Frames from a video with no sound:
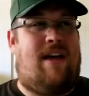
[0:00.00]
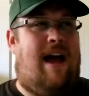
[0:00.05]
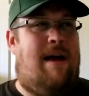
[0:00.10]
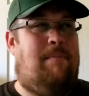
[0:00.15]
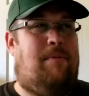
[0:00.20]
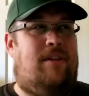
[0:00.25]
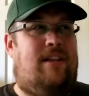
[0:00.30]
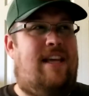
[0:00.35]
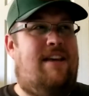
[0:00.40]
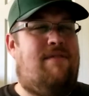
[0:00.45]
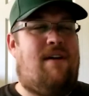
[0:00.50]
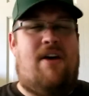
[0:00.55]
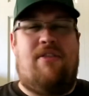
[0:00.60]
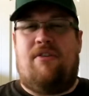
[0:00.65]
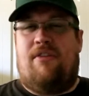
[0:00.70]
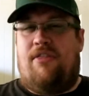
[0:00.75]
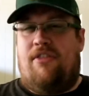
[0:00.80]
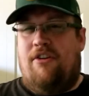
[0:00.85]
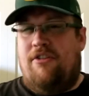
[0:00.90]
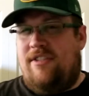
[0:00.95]
I believe,
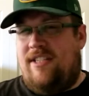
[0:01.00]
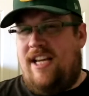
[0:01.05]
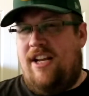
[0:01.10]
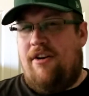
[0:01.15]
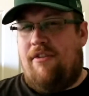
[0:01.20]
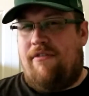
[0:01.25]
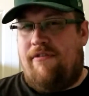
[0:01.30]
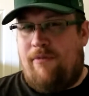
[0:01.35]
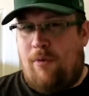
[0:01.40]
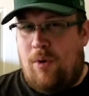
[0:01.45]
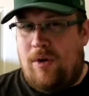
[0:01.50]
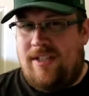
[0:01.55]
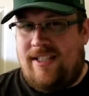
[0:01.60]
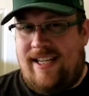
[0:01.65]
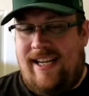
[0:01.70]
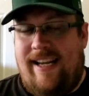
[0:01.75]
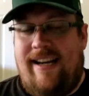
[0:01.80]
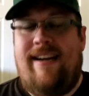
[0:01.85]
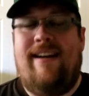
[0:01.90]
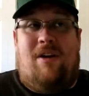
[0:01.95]
either thirteen or
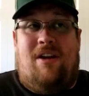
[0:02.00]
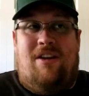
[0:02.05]
fourteen.